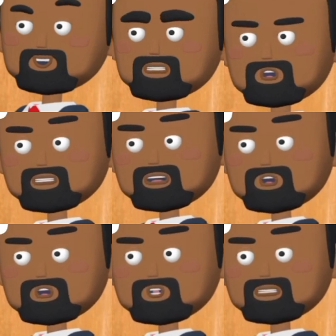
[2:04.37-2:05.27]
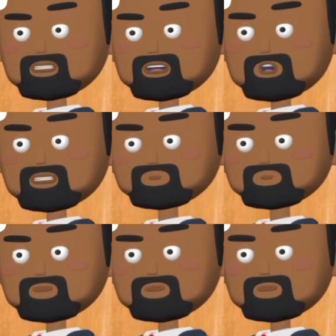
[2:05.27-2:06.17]
If you don't understand
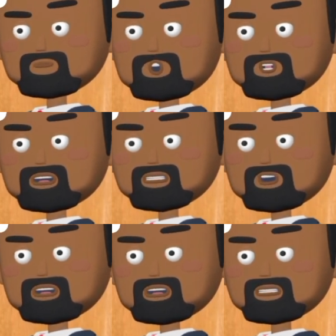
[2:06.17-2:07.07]
something, don't be afraid to